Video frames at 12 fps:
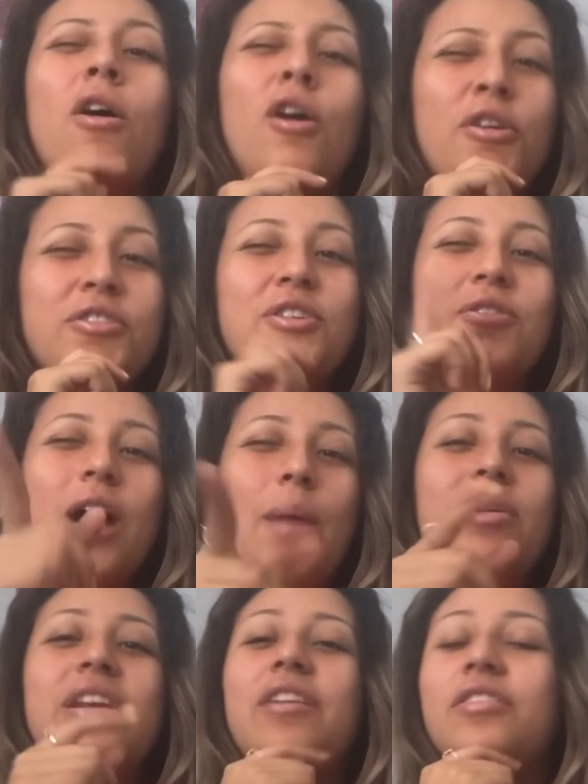Also,
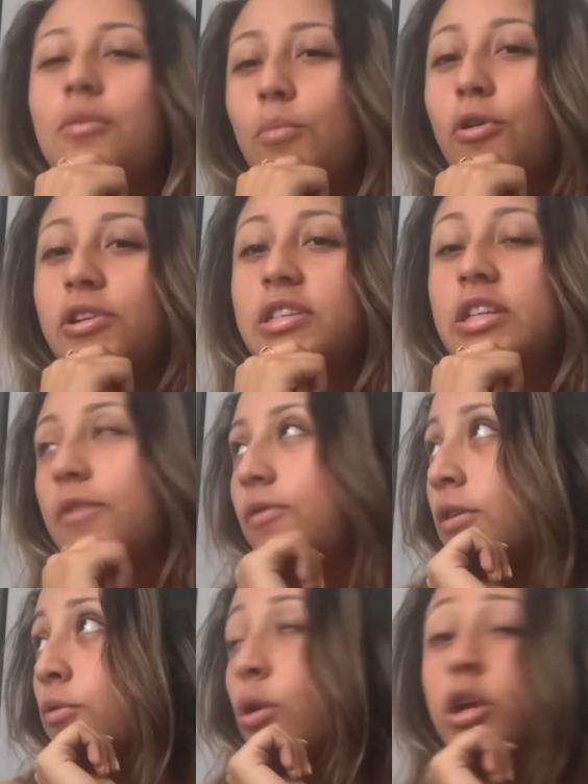comment down some more stuff
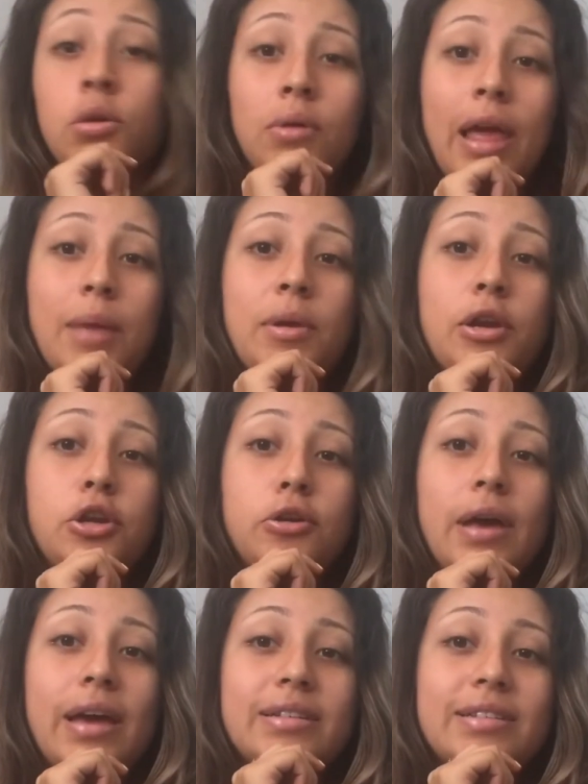on what you would like me to do
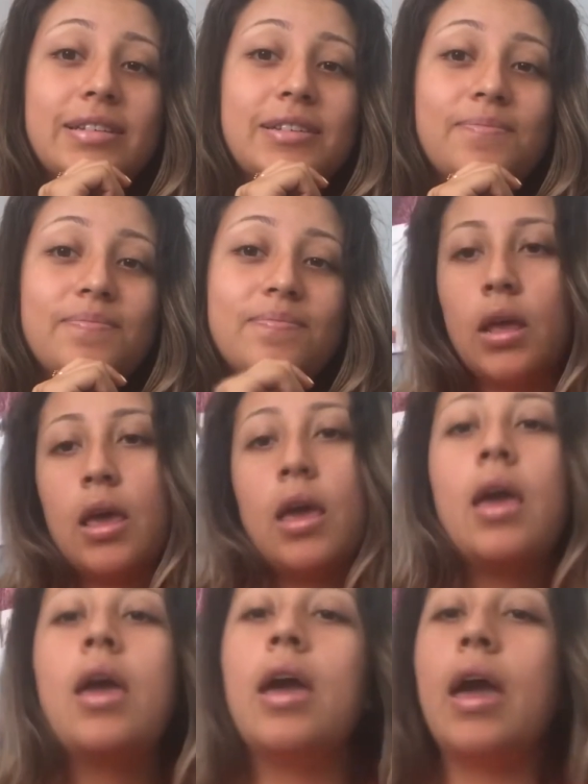next.
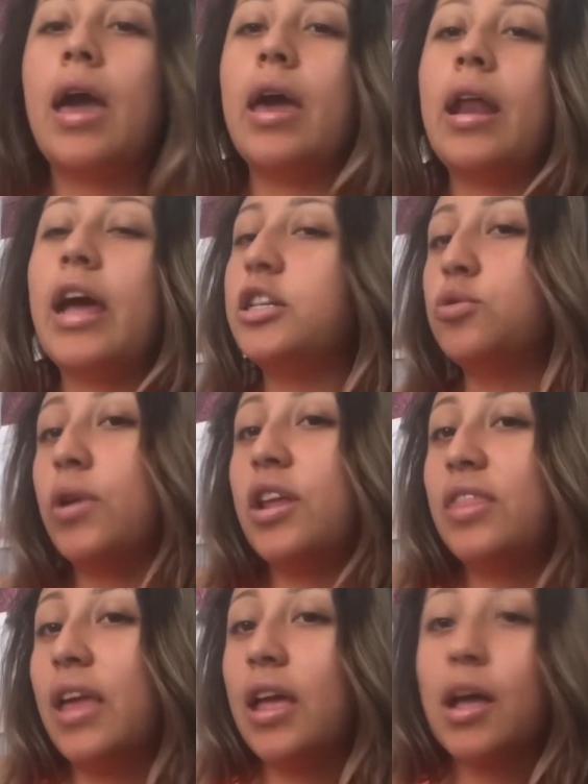And I just want to
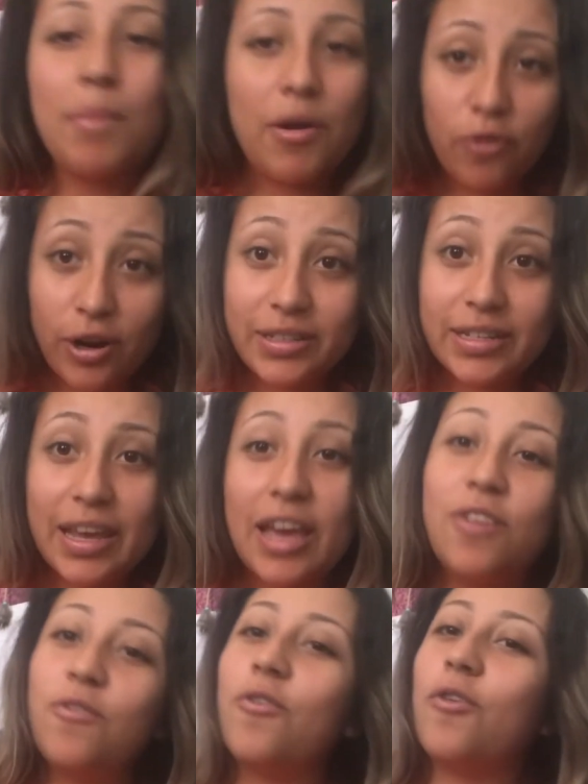thank my friends
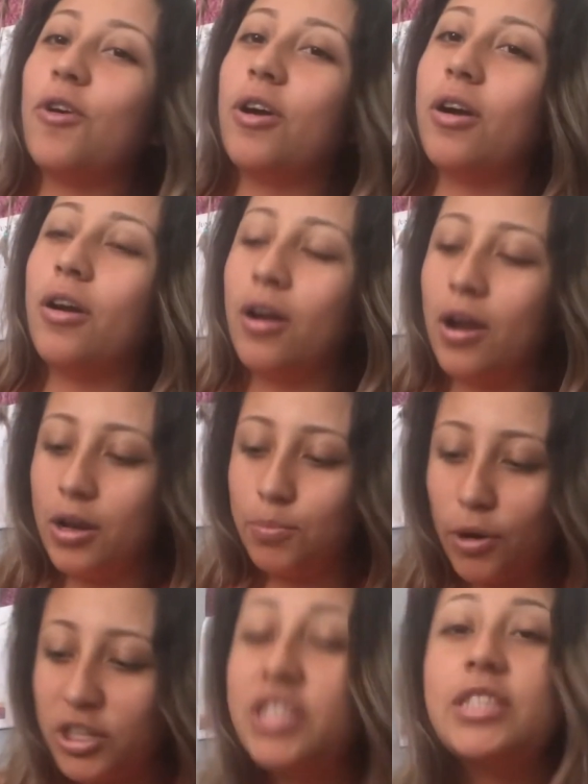again for
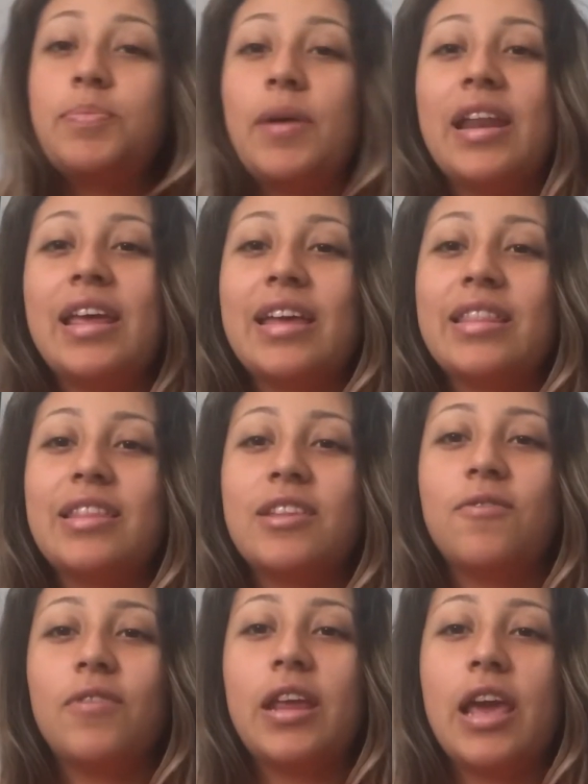participating in
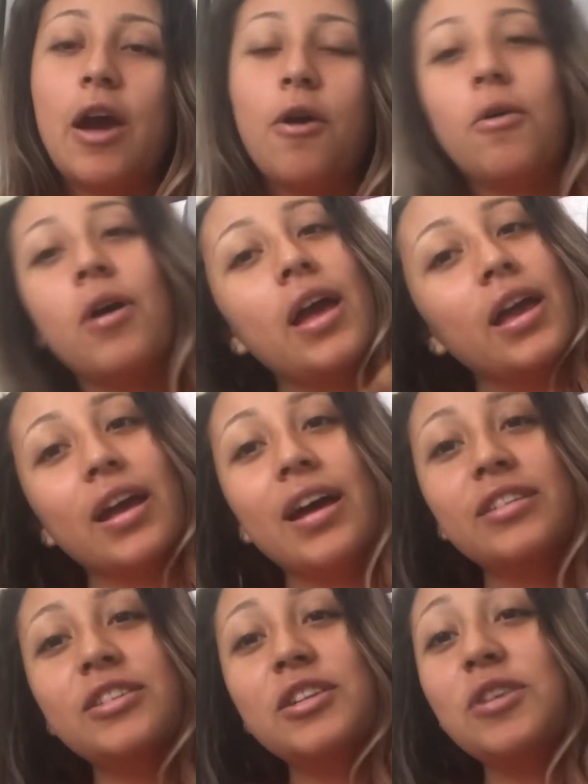this video,
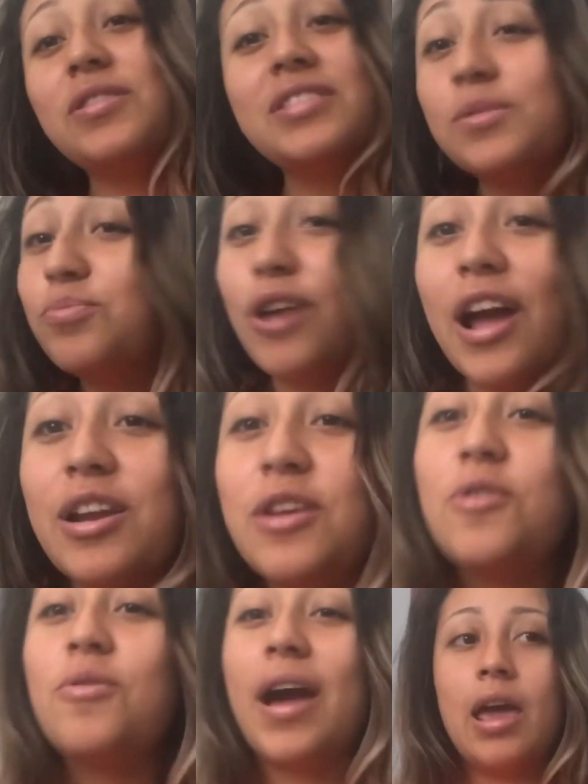because, you know, this is brand
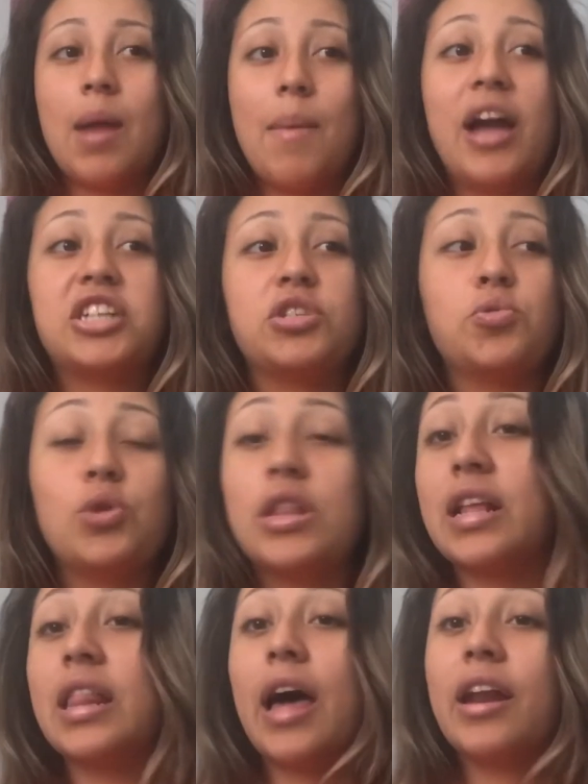new, and I'm actually
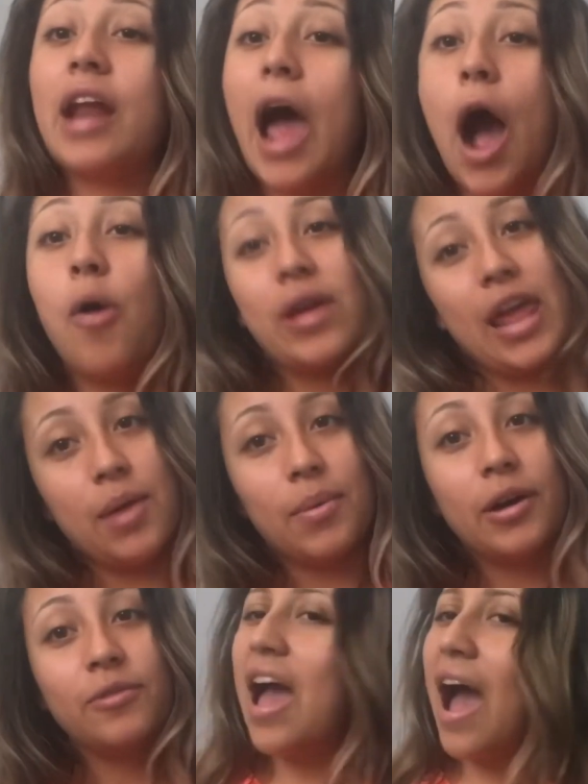really glad on how it came
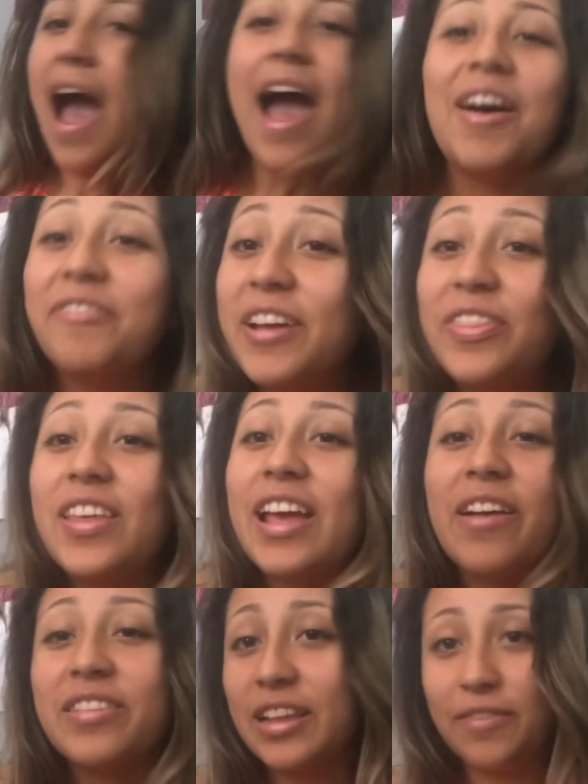out. I have nothing
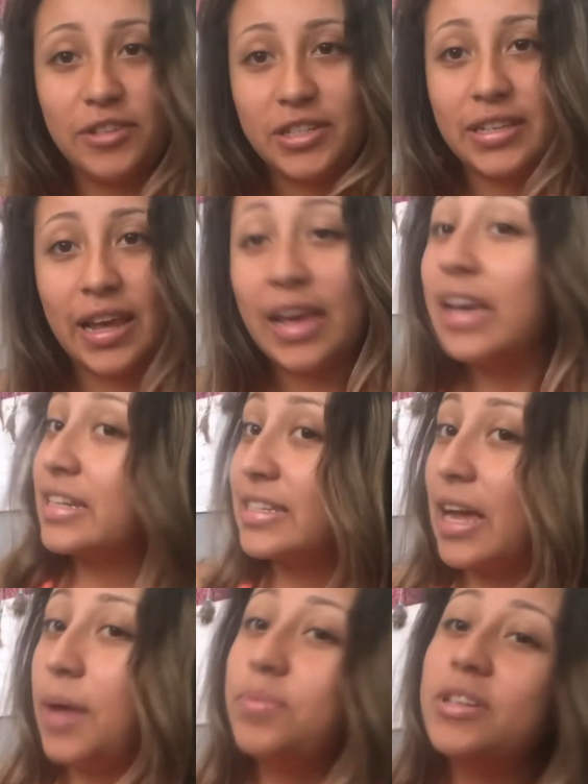else left to say
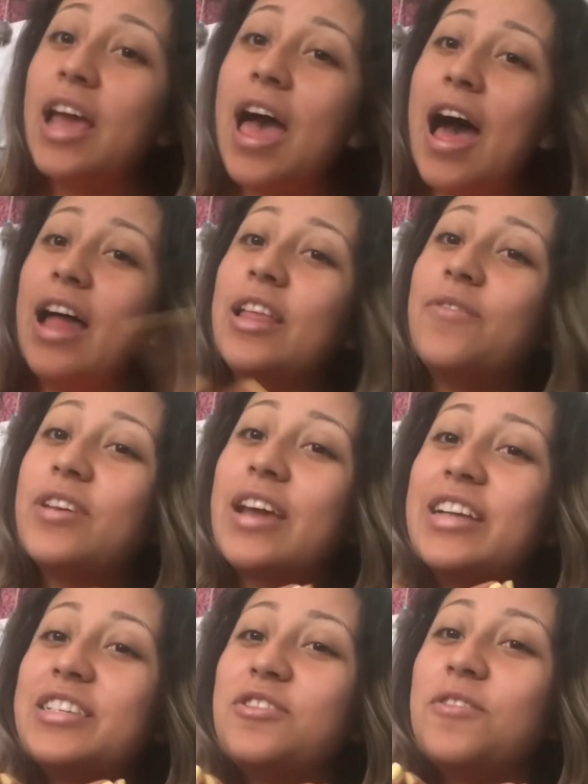except I love you
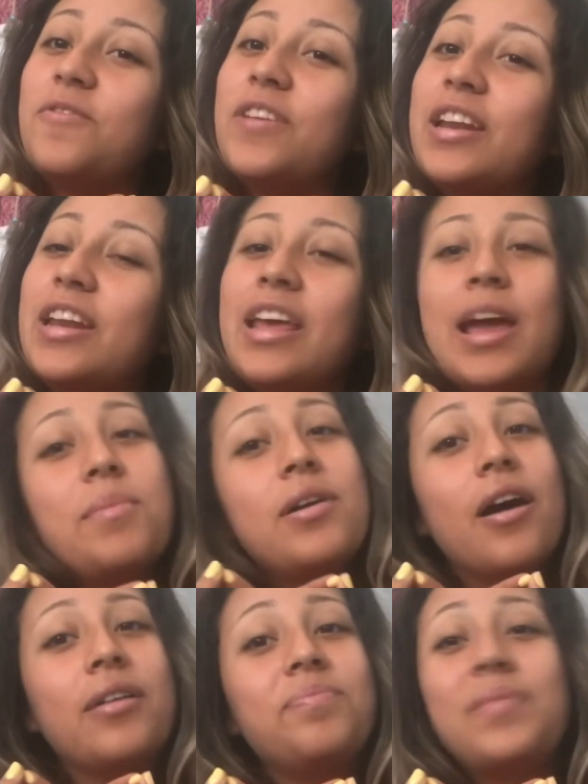guys to infinity and
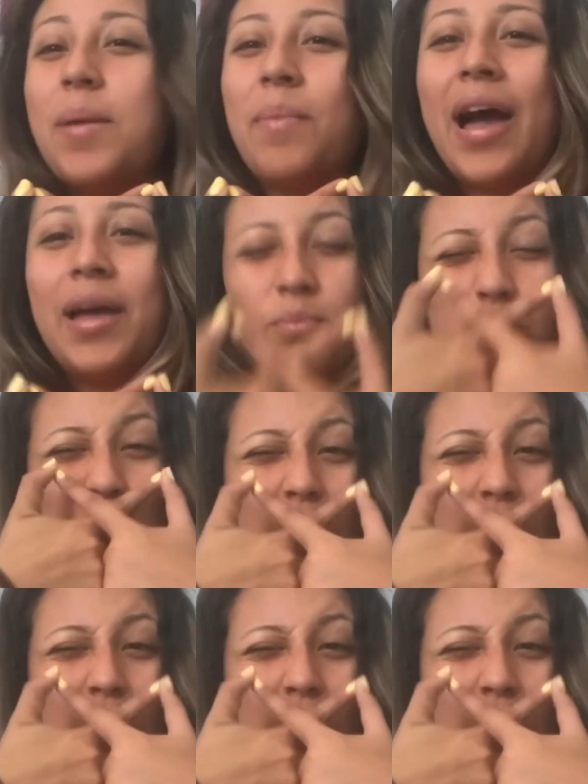beyond, and bye!